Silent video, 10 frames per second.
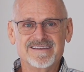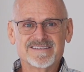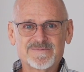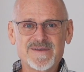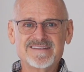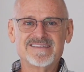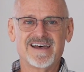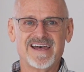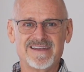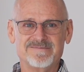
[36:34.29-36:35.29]
And spend
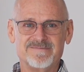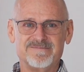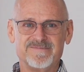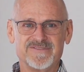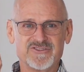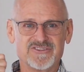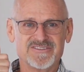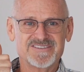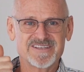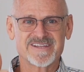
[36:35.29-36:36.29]
time
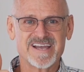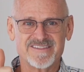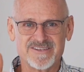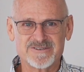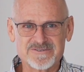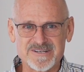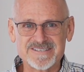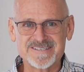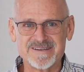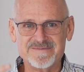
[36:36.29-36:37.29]
telling God that you
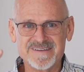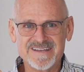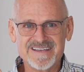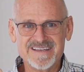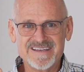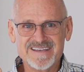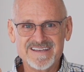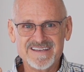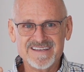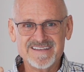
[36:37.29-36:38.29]
trust him,
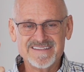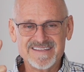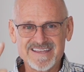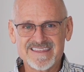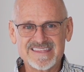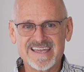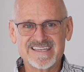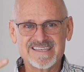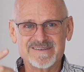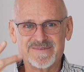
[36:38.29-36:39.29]
that you
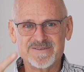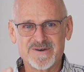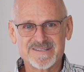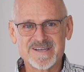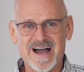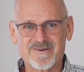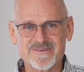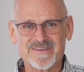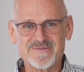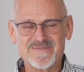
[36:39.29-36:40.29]
thank him and you want to talk
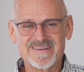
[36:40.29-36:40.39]
with him.